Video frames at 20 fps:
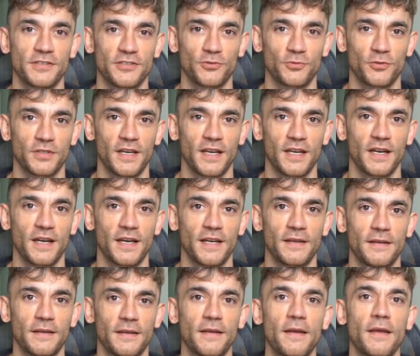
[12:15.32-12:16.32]
business with
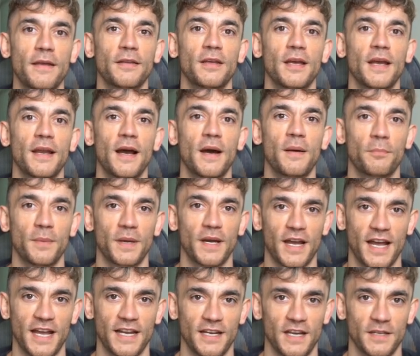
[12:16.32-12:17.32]
AI, check out
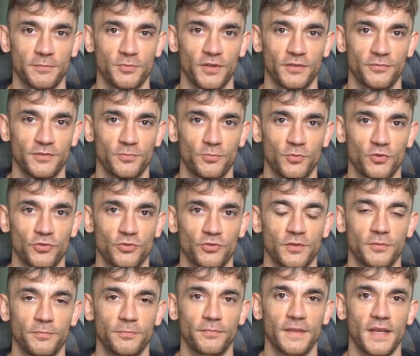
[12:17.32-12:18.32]
my AI Profit
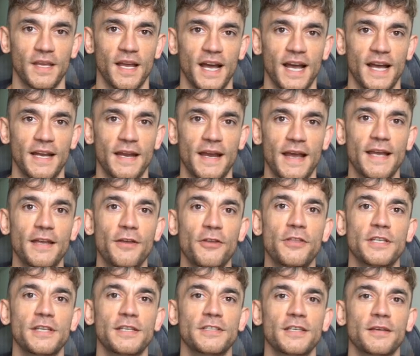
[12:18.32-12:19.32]
Boardroom at
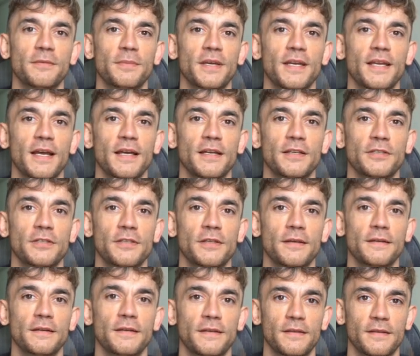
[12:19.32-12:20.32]
https
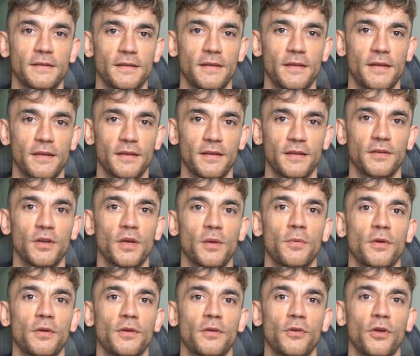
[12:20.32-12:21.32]

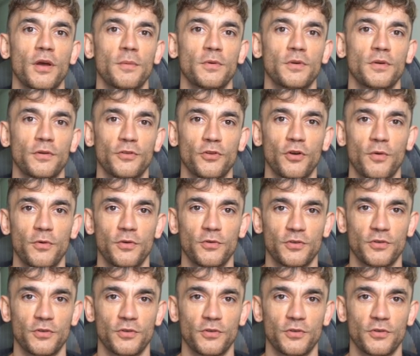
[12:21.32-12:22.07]
www.skool.com